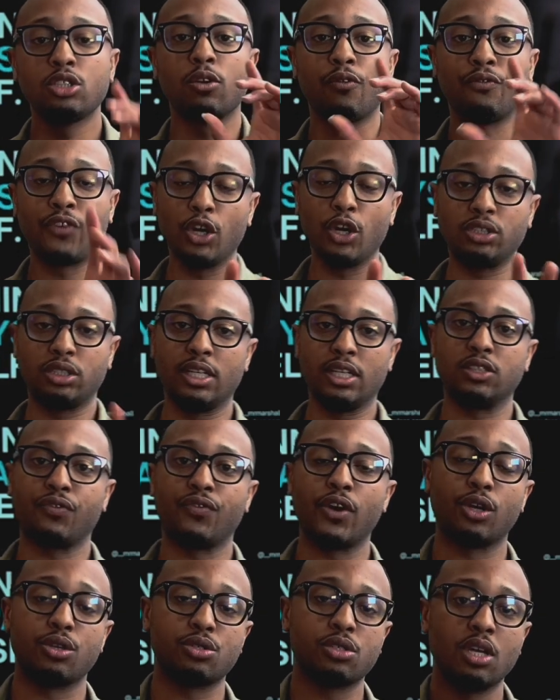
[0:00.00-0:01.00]
So, first
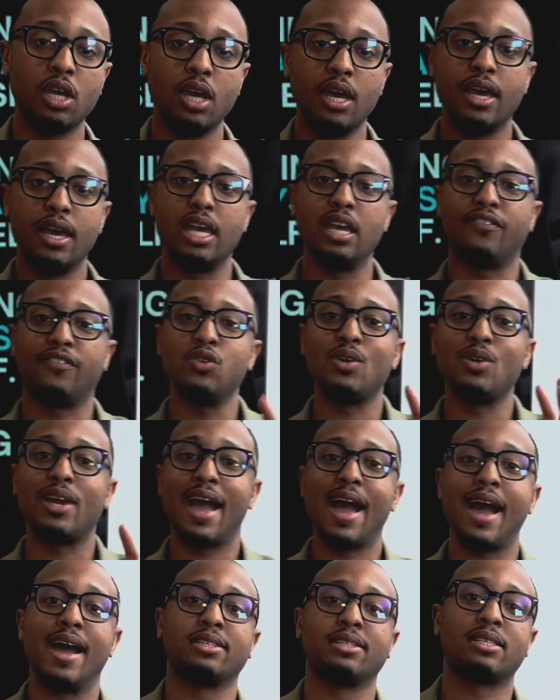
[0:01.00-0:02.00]
things first, if you
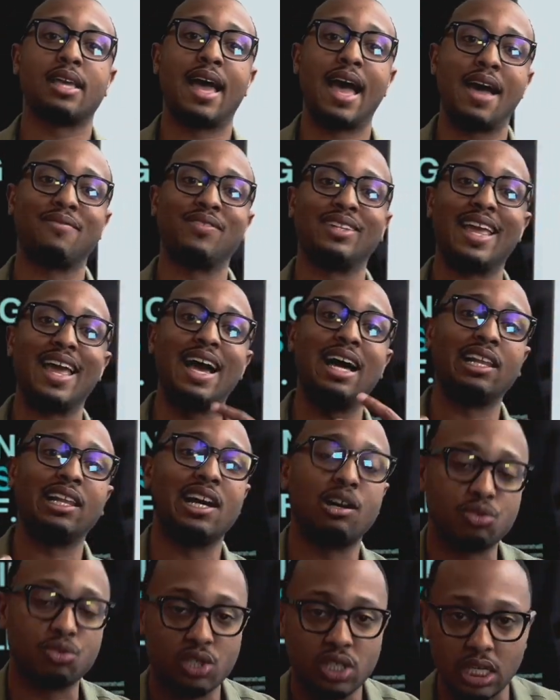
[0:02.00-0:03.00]
guys have an
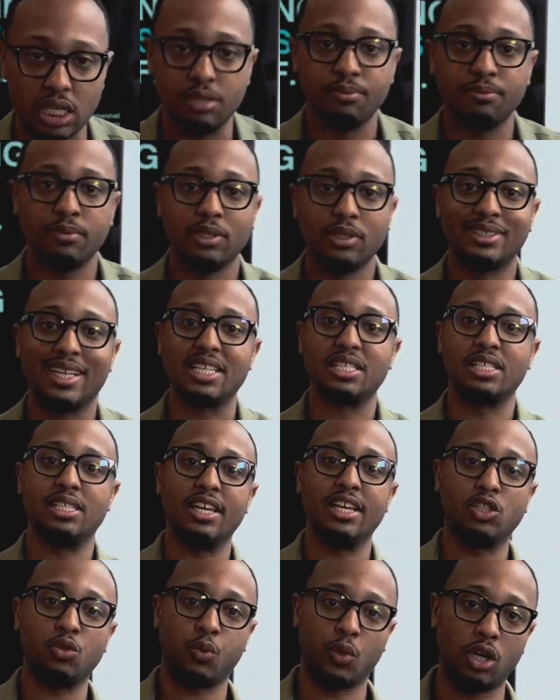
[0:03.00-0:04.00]
LLC that's
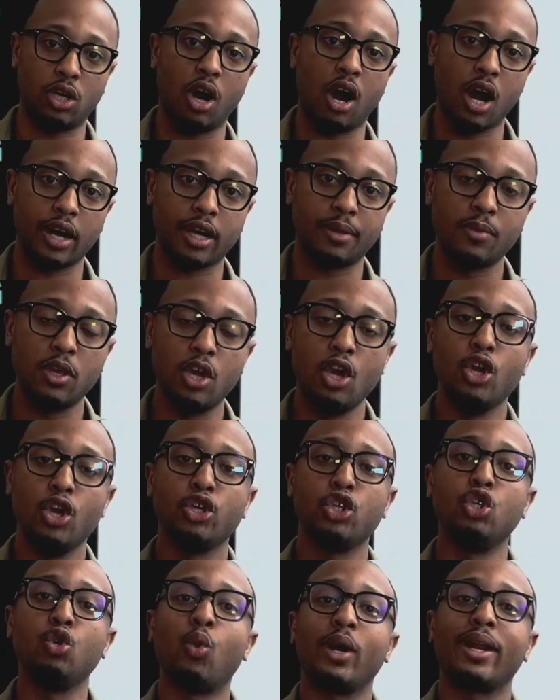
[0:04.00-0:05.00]
disregarded,
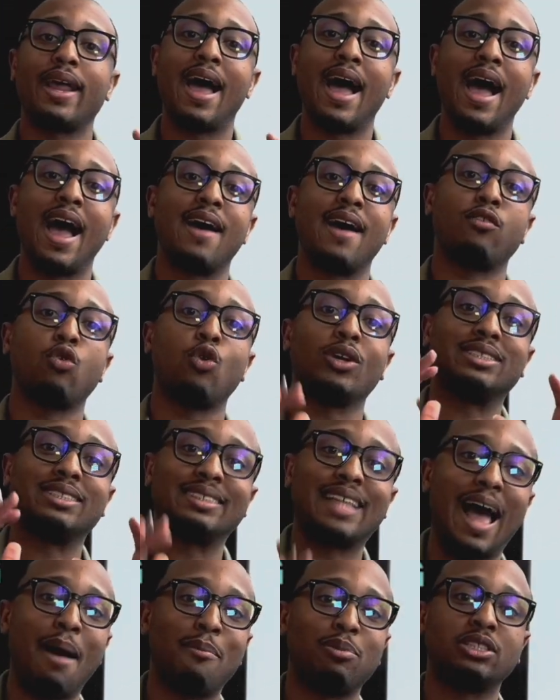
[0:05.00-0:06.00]
you want to have or
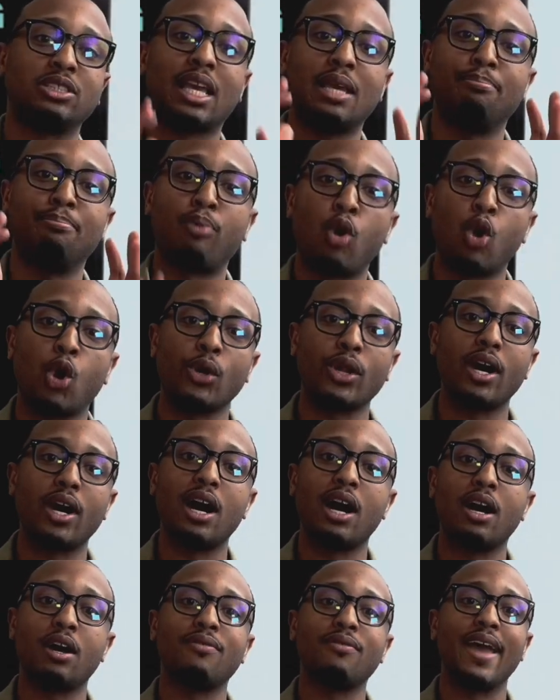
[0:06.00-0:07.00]
establish a
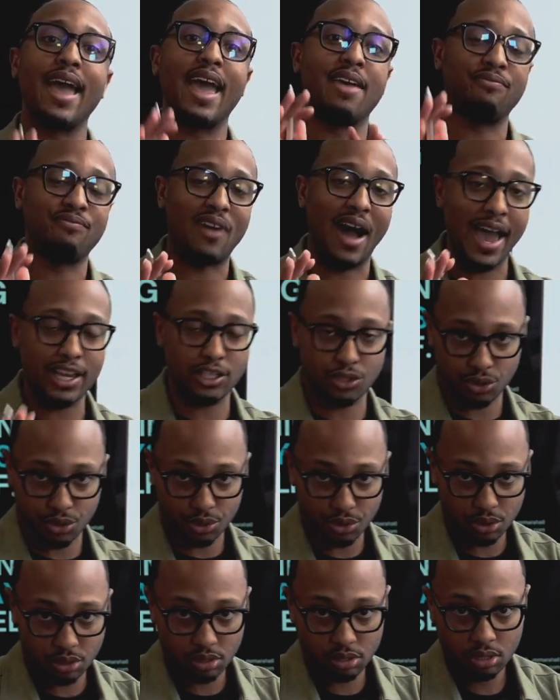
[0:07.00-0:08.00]
board of
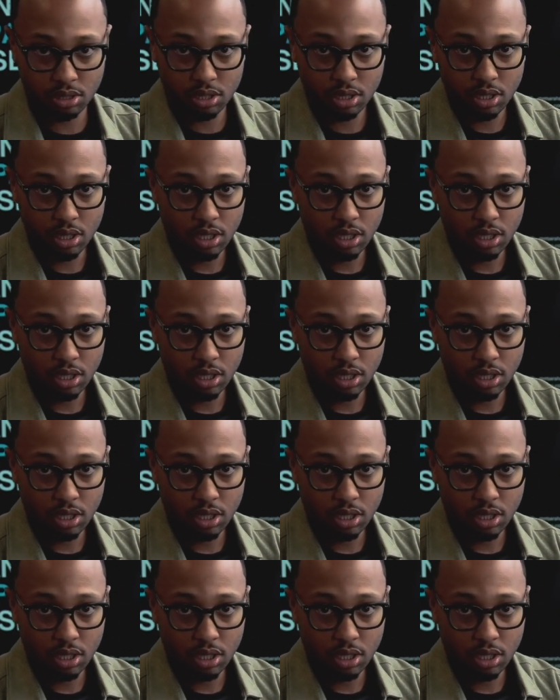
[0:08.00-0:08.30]
advisors.